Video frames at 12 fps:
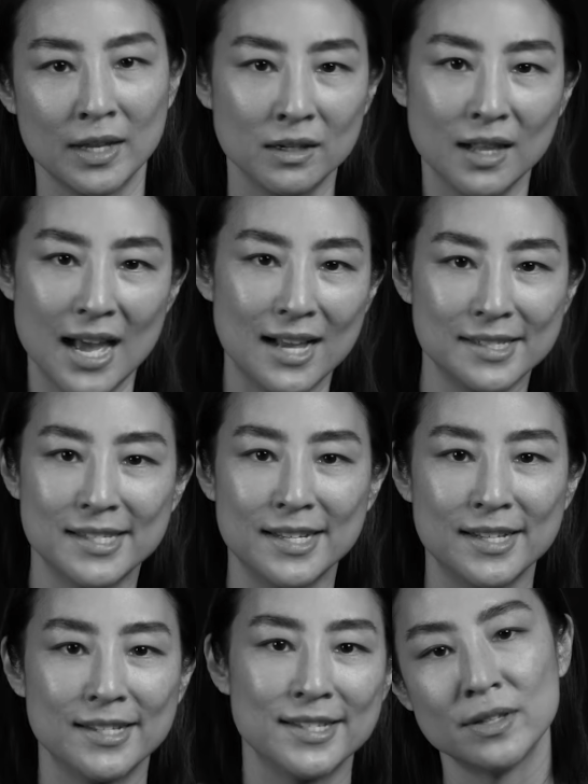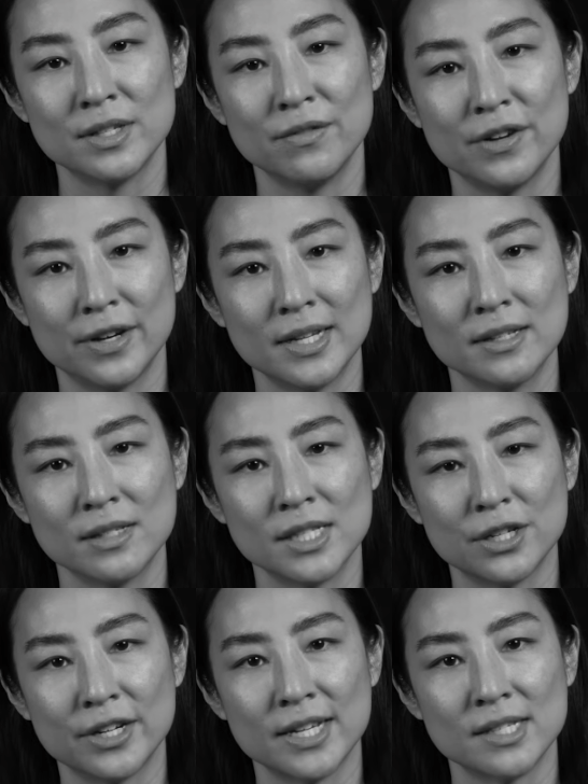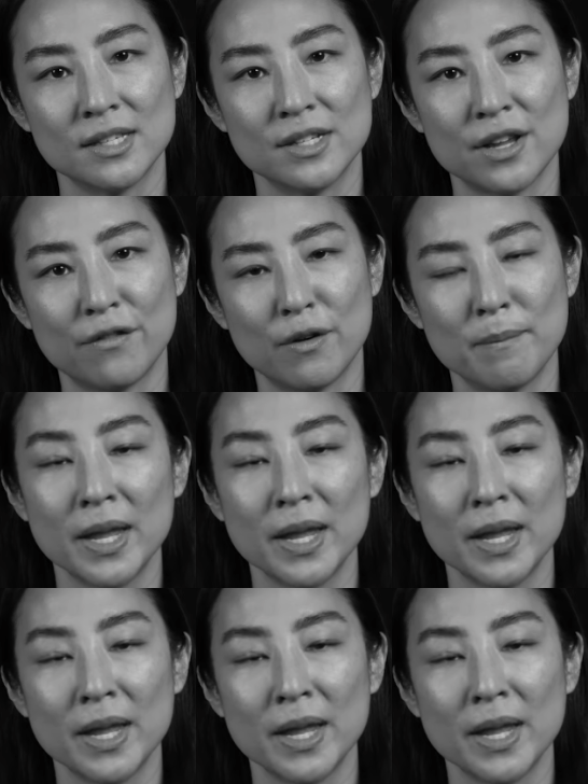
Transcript: glasses. It's a very serious endeavor.